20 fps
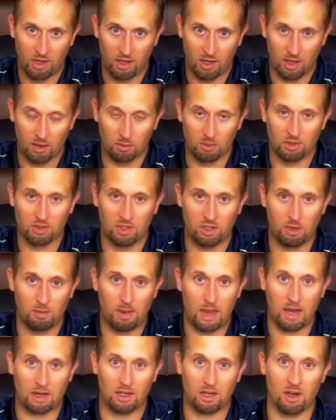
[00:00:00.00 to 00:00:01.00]
and we'll see you
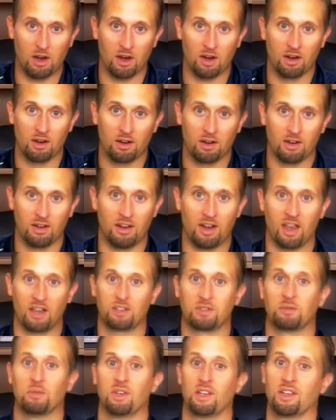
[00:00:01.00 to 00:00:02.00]
back here
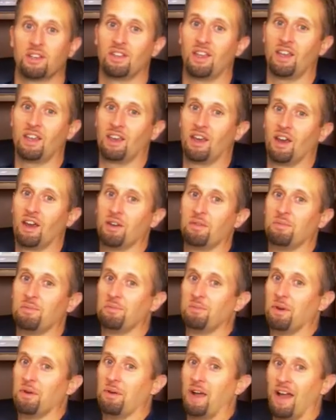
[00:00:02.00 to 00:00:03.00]
next week. Take care.
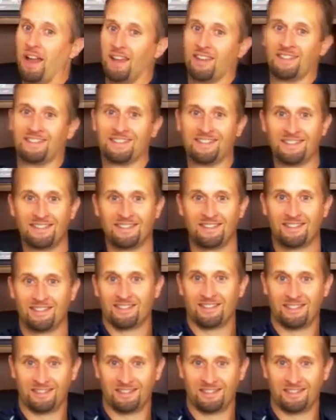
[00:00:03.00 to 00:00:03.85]
Bye bye.